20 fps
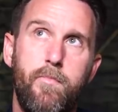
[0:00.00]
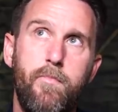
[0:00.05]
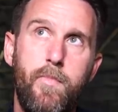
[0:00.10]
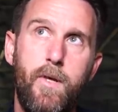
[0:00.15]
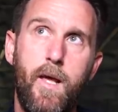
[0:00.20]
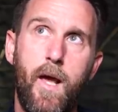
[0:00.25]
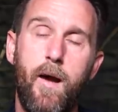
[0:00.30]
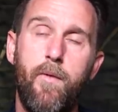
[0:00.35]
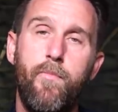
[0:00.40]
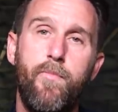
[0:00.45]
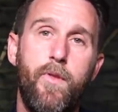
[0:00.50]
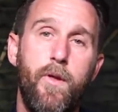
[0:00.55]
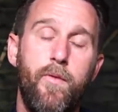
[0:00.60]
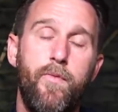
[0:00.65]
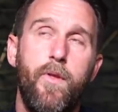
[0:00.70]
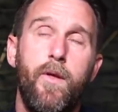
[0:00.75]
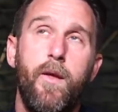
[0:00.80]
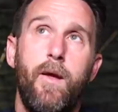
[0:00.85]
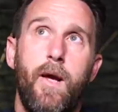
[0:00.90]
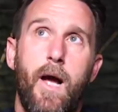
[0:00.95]
yeah, the,
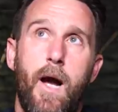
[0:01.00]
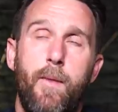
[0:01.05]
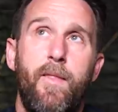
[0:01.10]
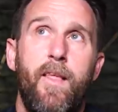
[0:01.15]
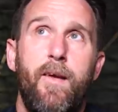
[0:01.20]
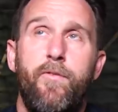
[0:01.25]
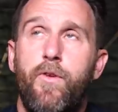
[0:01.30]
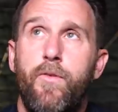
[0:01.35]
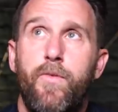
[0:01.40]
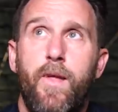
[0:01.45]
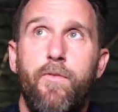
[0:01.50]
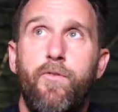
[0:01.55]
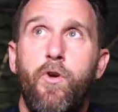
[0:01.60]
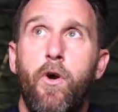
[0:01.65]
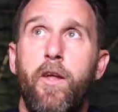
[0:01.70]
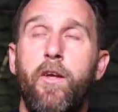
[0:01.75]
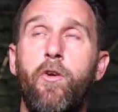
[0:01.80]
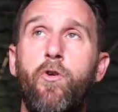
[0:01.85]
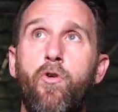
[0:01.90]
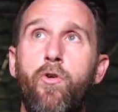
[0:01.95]
the, I mean they've they've
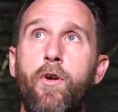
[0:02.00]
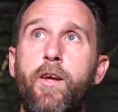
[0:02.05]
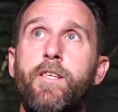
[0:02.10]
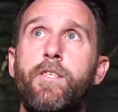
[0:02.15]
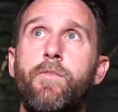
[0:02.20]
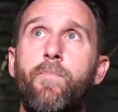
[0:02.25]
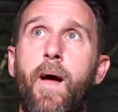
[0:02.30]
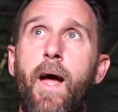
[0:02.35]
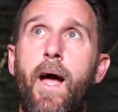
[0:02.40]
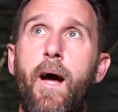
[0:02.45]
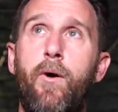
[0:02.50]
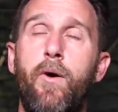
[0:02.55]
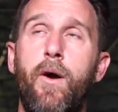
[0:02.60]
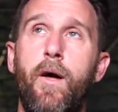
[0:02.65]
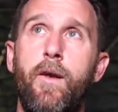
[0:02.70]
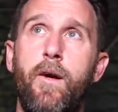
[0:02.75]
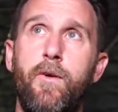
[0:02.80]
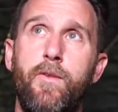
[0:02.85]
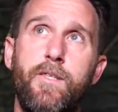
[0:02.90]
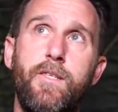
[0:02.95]
got increased power. I
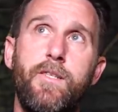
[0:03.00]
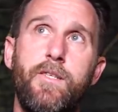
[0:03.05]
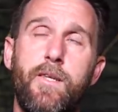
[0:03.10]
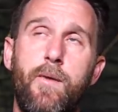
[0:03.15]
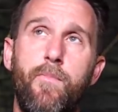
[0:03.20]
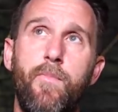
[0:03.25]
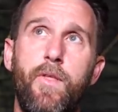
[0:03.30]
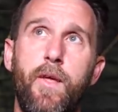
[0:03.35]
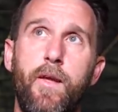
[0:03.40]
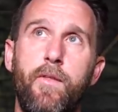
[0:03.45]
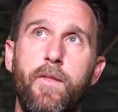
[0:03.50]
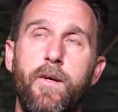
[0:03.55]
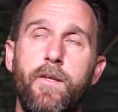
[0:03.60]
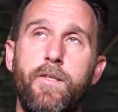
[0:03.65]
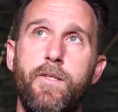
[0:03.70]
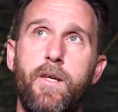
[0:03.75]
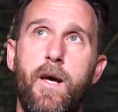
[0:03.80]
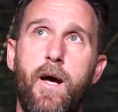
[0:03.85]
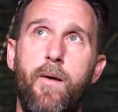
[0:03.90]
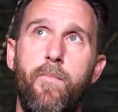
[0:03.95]
know this is something
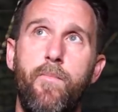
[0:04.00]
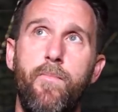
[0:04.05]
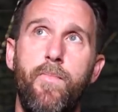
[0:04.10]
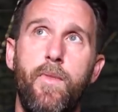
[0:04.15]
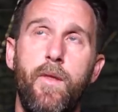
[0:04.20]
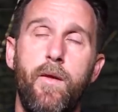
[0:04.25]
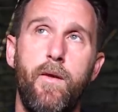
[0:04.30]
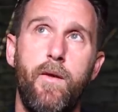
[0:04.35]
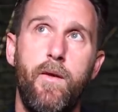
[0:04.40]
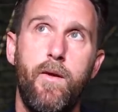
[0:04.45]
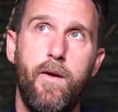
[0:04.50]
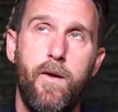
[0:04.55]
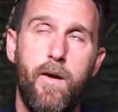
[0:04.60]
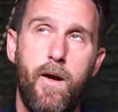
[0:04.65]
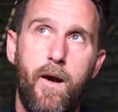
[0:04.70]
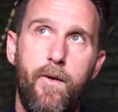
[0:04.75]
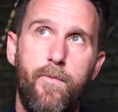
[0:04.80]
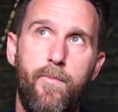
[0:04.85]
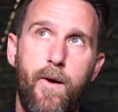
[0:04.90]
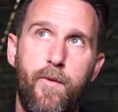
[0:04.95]
that um,
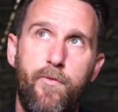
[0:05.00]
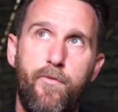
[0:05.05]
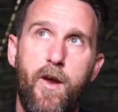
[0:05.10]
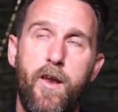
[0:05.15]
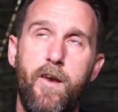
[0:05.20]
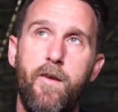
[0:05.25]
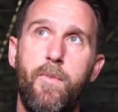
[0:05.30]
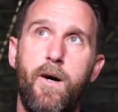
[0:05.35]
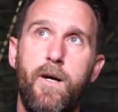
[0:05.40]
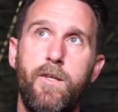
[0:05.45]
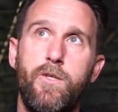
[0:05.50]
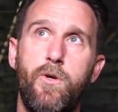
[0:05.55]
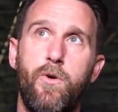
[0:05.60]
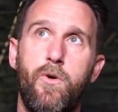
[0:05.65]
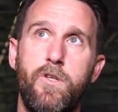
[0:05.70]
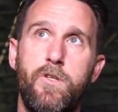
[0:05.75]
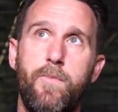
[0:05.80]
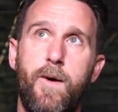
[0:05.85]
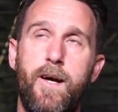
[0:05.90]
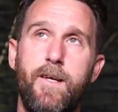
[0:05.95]
a, a, friend of mine
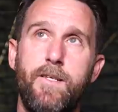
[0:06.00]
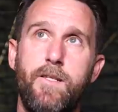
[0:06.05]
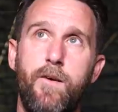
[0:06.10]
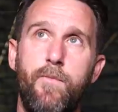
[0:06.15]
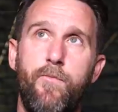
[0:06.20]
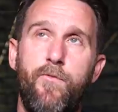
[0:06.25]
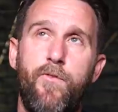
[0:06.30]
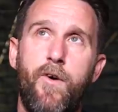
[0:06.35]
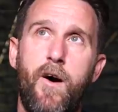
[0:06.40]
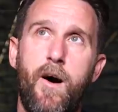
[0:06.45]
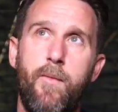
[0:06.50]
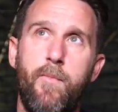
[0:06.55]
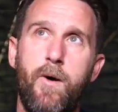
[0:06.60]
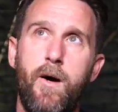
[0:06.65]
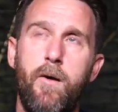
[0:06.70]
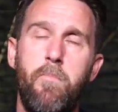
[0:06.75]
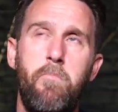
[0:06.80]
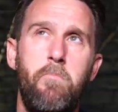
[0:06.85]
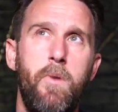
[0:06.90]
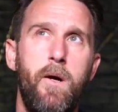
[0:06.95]
talked about is that
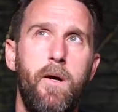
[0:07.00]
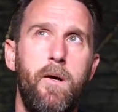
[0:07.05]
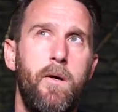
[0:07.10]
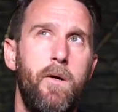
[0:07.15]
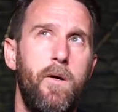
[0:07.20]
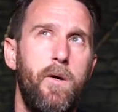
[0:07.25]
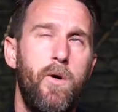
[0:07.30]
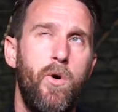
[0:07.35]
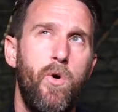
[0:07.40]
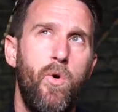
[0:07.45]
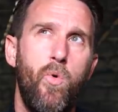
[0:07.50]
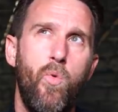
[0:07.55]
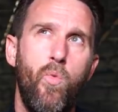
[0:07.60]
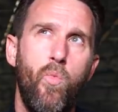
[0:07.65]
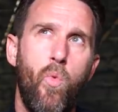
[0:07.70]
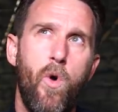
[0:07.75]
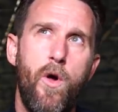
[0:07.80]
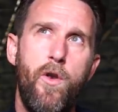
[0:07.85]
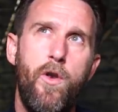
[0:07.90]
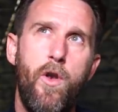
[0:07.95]
pharma
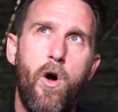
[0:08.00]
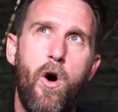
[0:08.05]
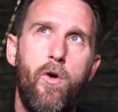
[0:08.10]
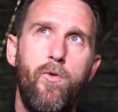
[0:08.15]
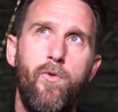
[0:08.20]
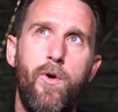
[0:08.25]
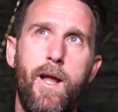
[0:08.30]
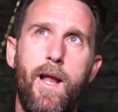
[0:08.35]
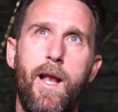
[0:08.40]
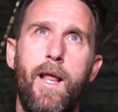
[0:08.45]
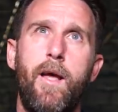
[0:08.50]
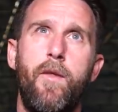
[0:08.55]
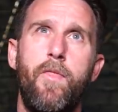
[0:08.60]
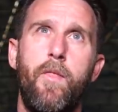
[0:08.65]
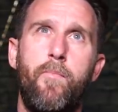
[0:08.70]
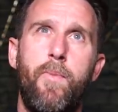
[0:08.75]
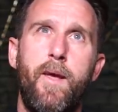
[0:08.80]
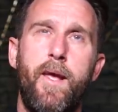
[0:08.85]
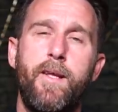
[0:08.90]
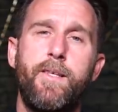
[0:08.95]
were not really at the
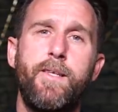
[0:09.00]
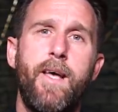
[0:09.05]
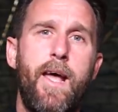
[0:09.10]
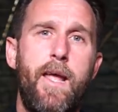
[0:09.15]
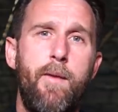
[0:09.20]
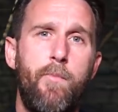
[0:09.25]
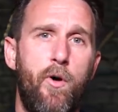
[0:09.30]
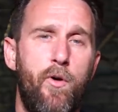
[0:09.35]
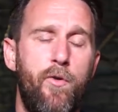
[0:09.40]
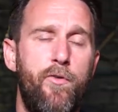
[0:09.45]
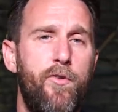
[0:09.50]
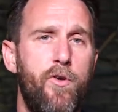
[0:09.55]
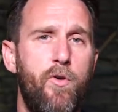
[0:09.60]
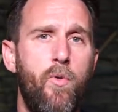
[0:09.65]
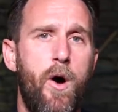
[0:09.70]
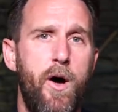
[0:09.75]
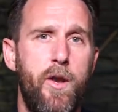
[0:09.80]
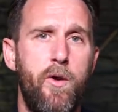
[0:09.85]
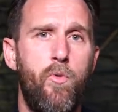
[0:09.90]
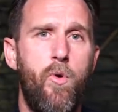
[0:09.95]
big table for
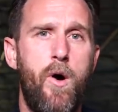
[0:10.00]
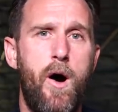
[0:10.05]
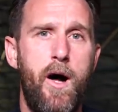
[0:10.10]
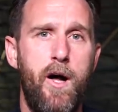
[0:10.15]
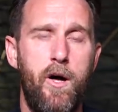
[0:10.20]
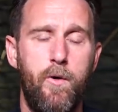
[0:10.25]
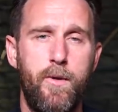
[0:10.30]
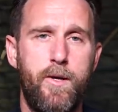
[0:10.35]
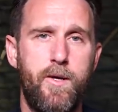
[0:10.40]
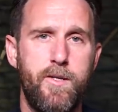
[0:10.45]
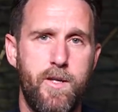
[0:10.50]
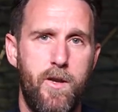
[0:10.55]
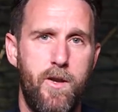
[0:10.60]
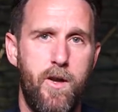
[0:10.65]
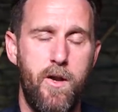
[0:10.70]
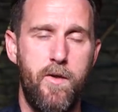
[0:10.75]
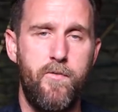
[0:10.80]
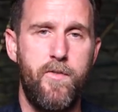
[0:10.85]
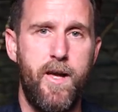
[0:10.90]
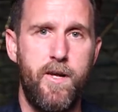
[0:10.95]
quite a while because a
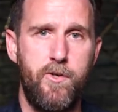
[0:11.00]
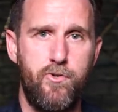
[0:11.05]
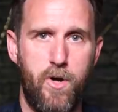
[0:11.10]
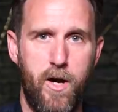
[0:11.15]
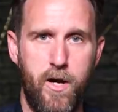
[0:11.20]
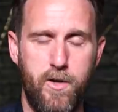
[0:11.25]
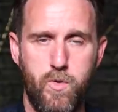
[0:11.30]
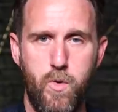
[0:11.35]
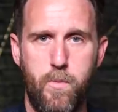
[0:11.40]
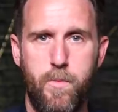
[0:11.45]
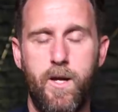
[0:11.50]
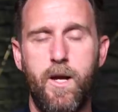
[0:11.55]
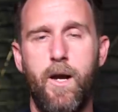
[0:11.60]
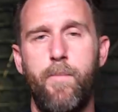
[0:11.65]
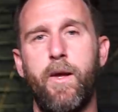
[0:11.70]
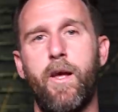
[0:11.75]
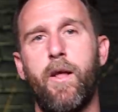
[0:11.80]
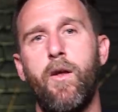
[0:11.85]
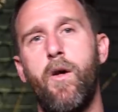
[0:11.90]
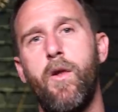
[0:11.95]
lot of their drugs were
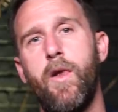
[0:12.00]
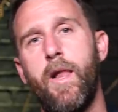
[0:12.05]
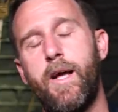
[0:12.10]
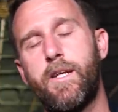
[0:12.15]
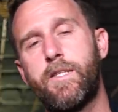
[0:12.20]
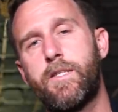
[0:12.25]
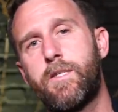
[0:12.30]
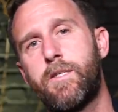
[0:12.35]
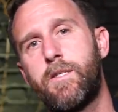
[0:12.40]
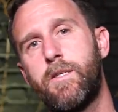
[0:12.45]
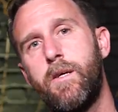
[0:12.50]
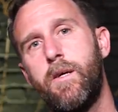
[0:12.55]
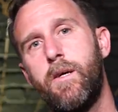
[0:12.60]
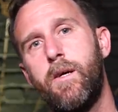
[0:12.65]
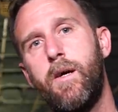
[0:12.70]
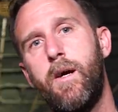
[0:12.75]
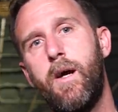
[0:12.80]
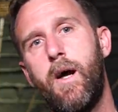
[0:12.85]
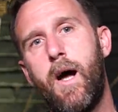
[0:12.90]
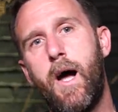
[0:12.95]
becoming a lot less
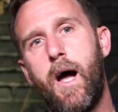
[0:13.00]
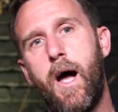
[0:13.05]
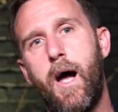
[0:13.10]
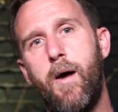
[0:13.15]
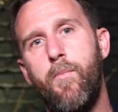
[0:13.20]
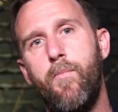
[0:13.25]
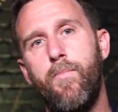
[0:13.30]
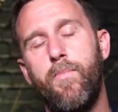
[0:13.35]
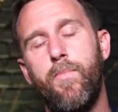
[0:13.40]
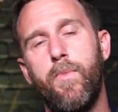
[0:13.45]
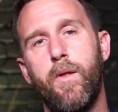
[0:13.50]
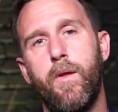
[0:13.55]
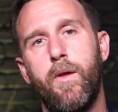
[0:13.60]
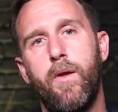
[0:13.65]
um,